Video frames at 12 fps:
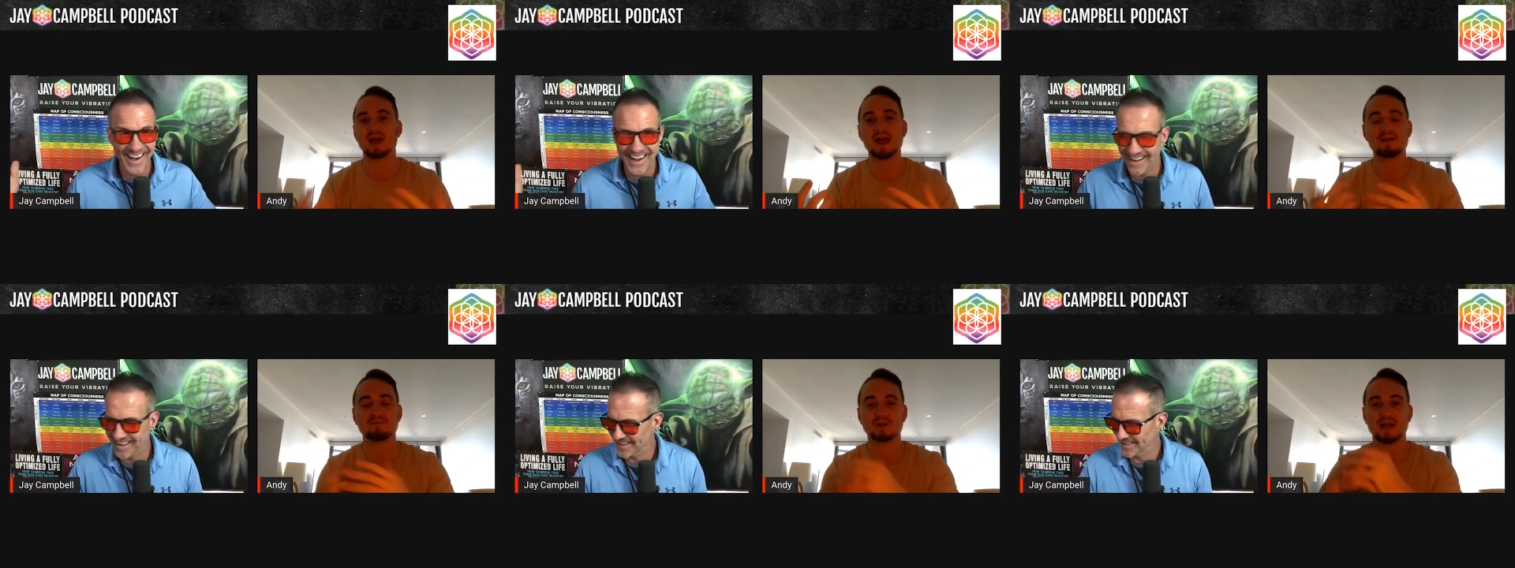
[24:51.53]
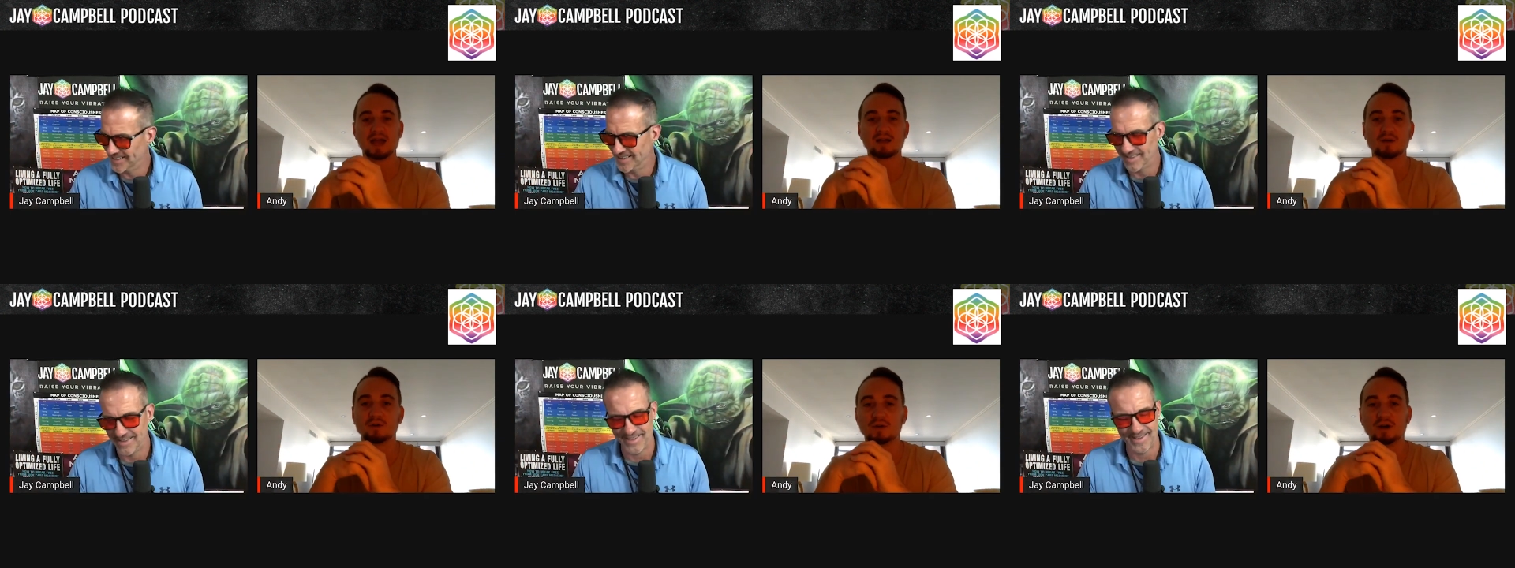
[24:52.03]
Speaker 1: every
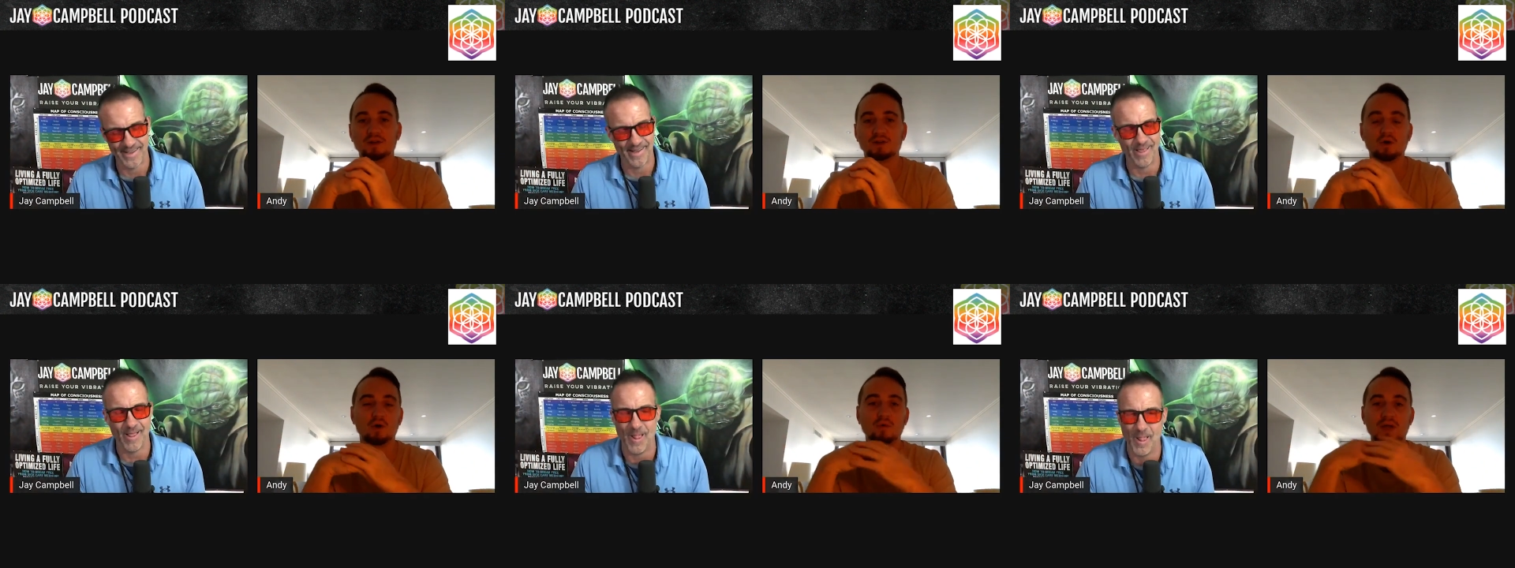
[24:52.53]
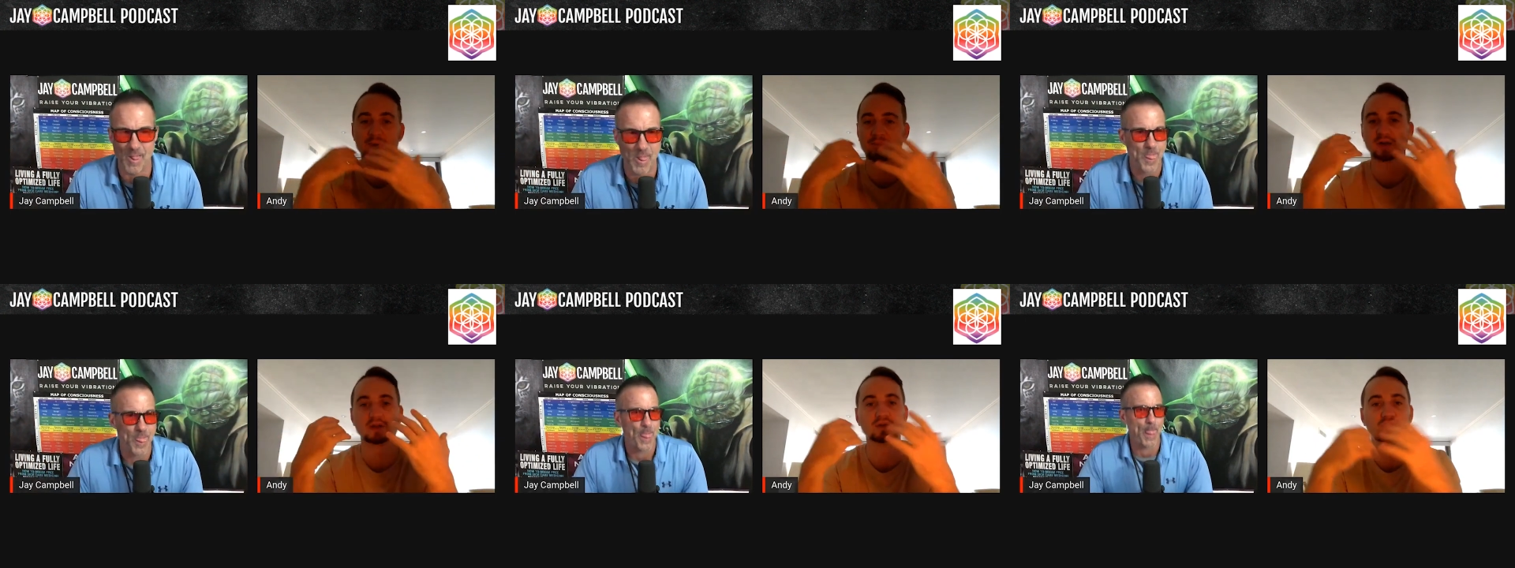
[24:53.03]
angle, and you've got all that
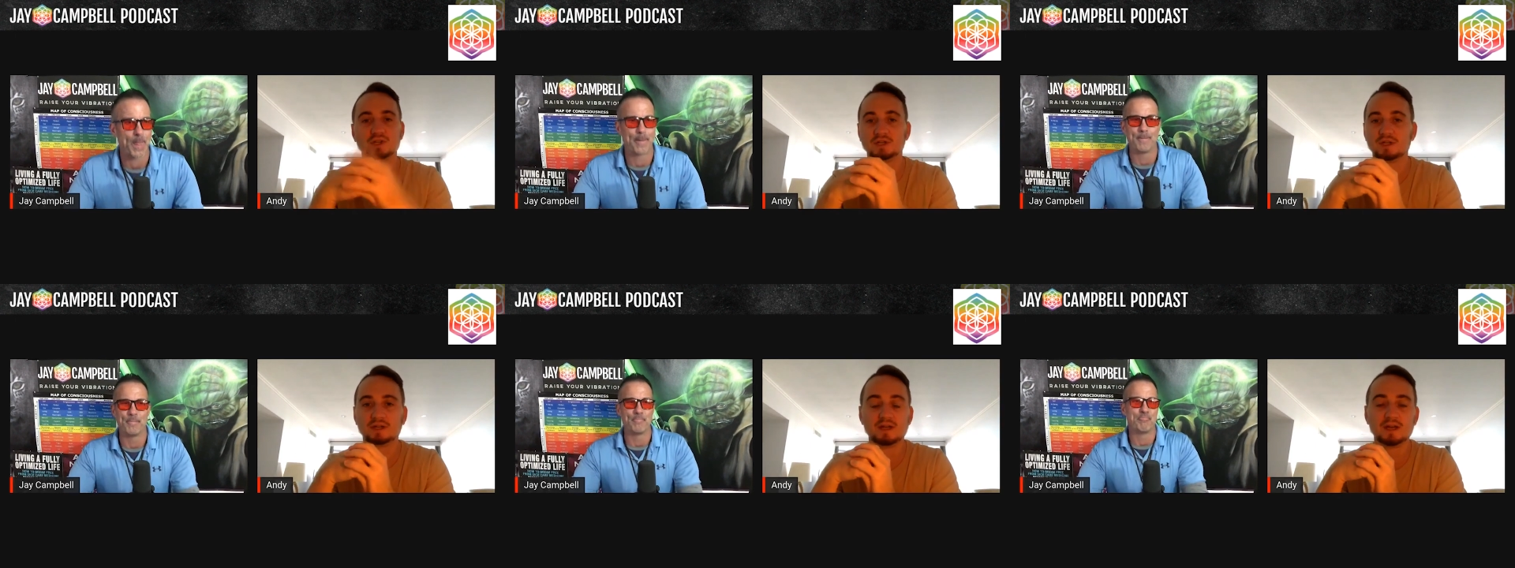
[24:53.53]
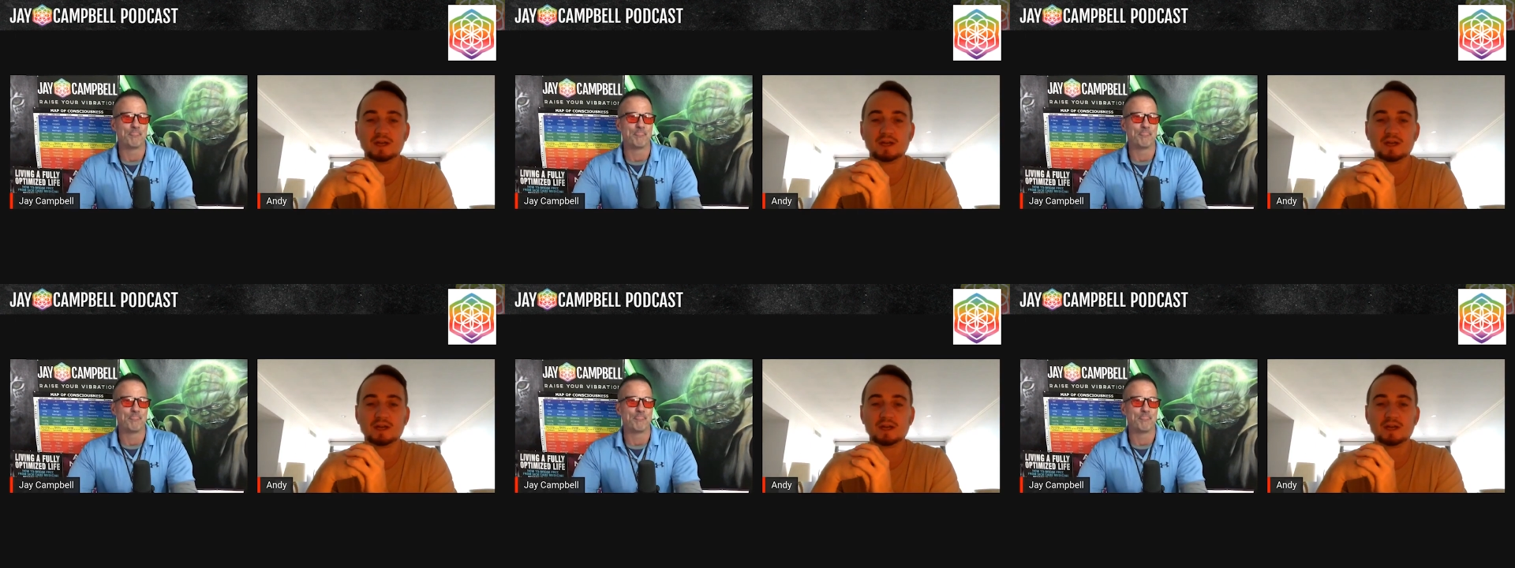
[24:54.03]
pollution.